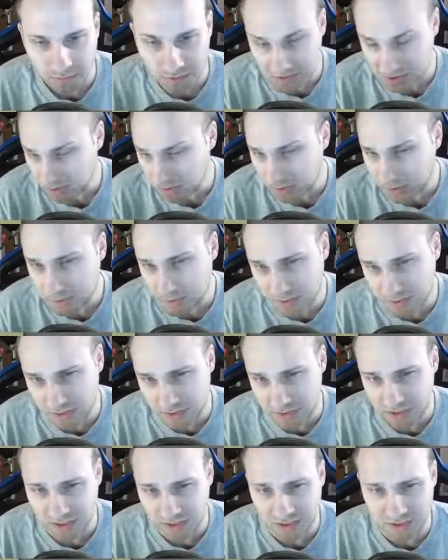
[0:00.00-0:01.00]
Well, sometimes
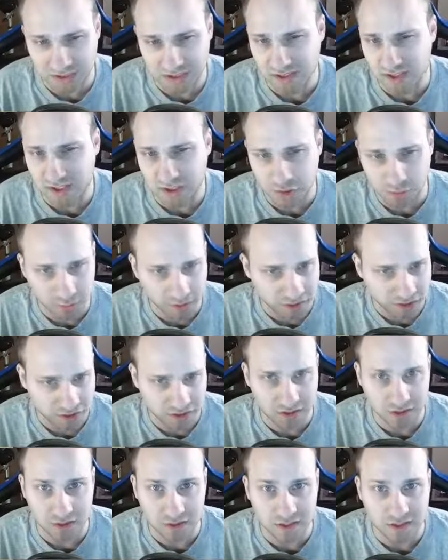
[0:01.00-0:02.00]
it's just the
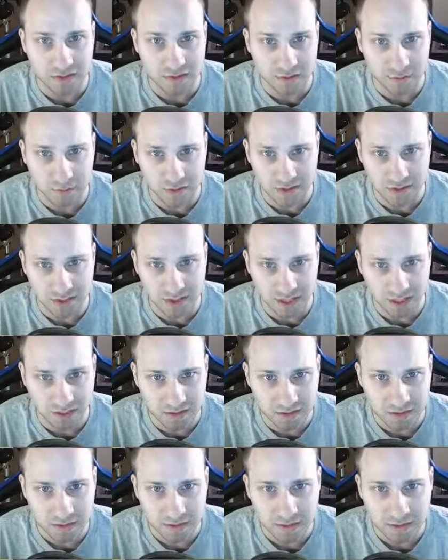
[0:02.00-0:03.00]
situation they're in. So once
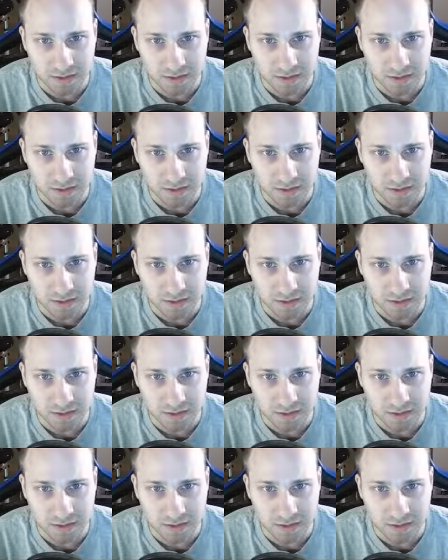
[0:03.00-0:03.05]
again,